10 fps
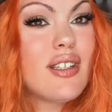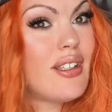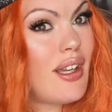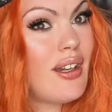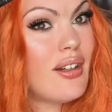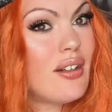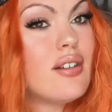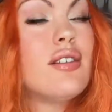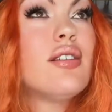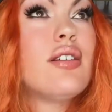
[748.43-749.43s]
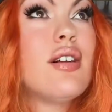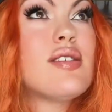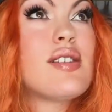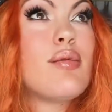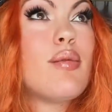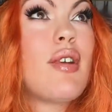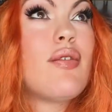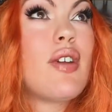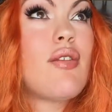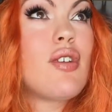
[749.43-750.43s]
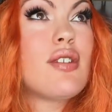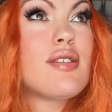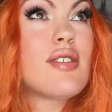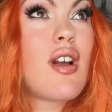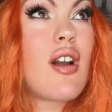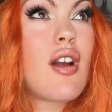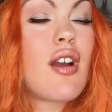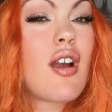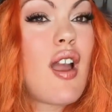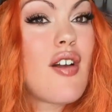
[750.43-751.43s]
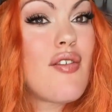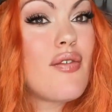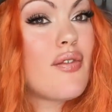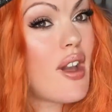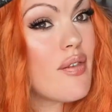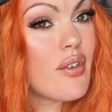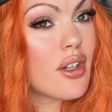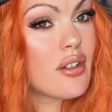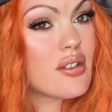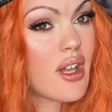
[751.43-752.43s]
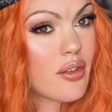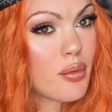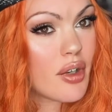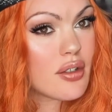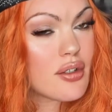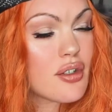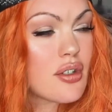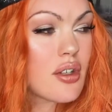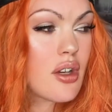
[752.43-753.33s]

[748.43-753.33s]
Yeah. Some of my favorites are Five Finger Death Punch,